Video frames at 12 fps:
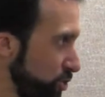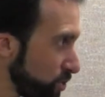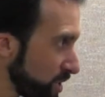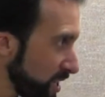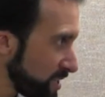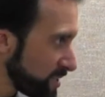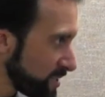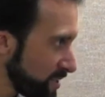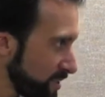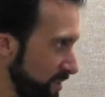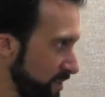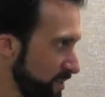
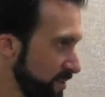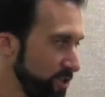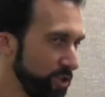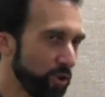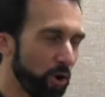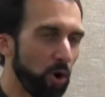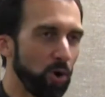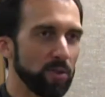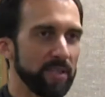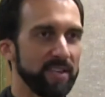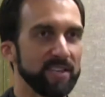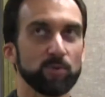ducats? Your
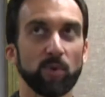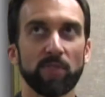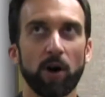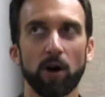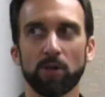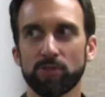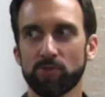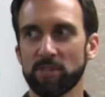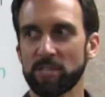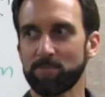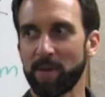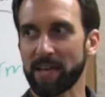Holiness, with all due
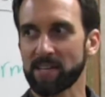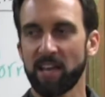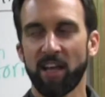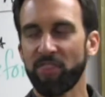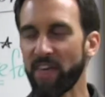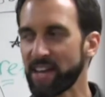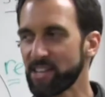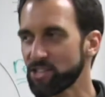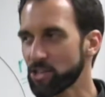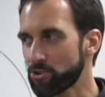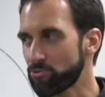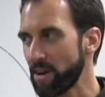respect, that
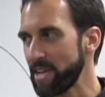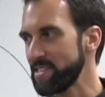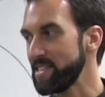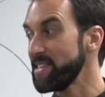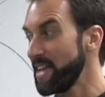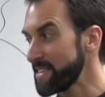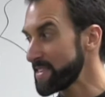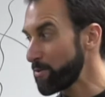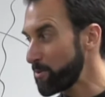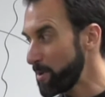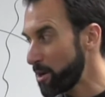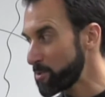is crazy. Yes, I
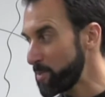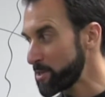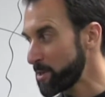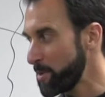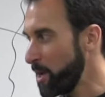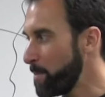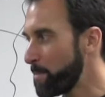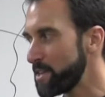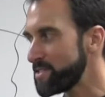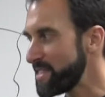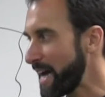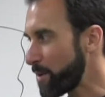want to be archbishop, but
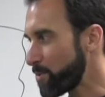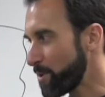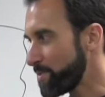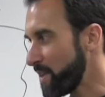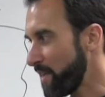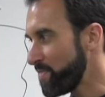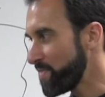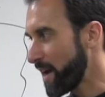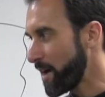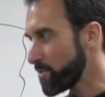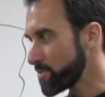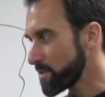it's not worth
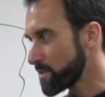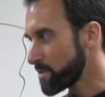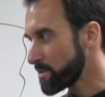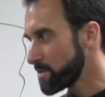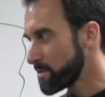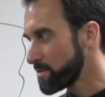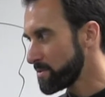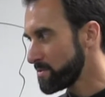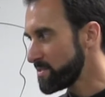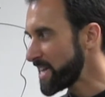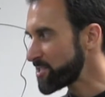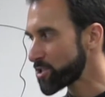10,000.
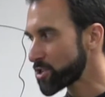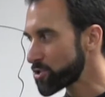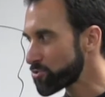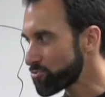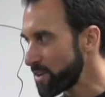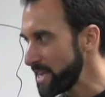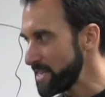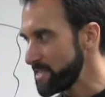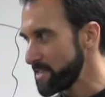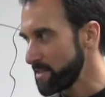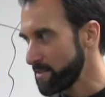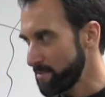That's
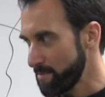crazy.